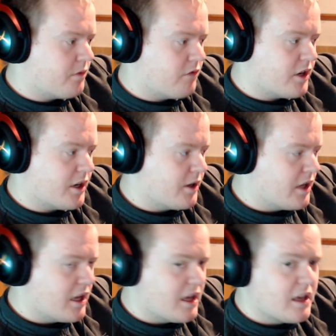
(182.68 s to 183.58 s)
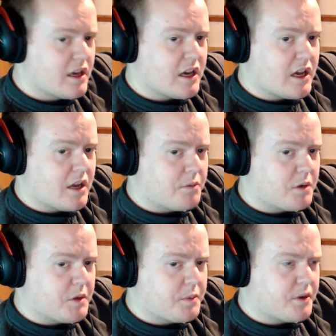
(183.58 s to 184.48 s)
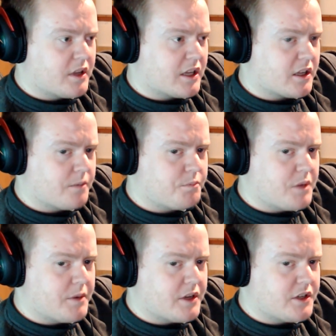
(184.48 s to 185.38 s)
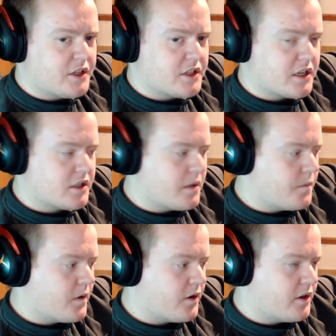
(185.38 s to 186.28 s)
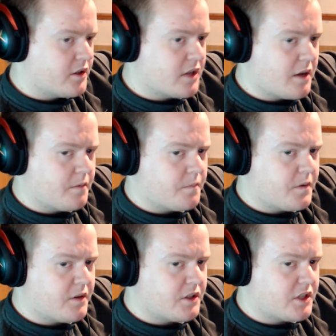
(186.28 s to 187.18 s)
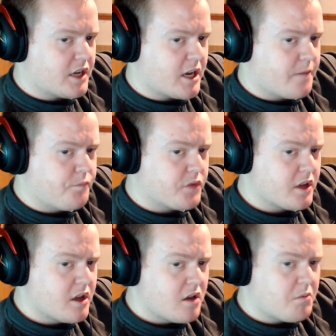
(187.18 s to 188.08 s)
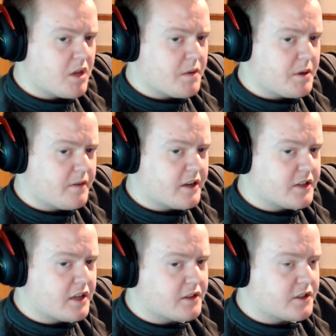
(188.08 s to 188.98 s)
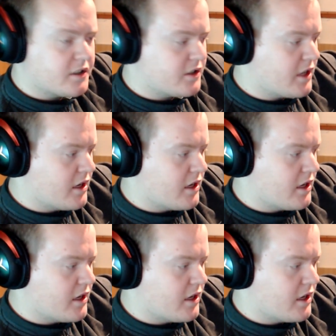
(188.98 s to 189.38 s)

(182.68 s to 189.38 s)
running, and probably put like maybe a GTX 1050, a 1050 Ti, maybe even a 1060.